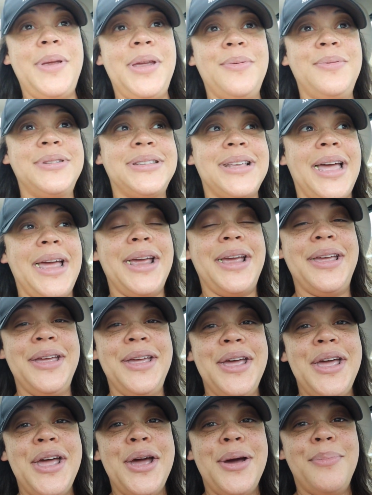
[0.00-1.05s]
He was like
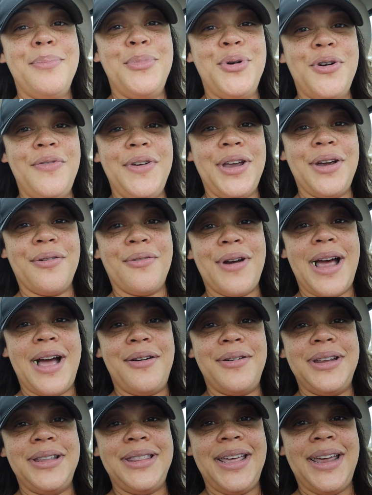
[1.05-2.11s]
moving
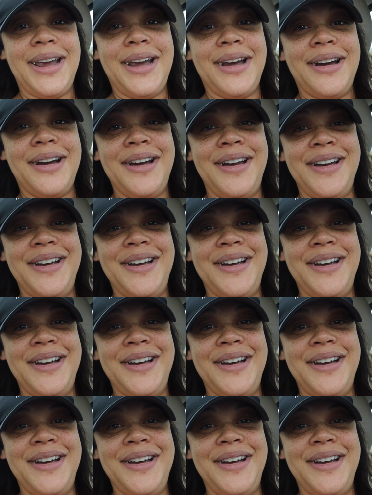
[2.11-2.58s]
around in there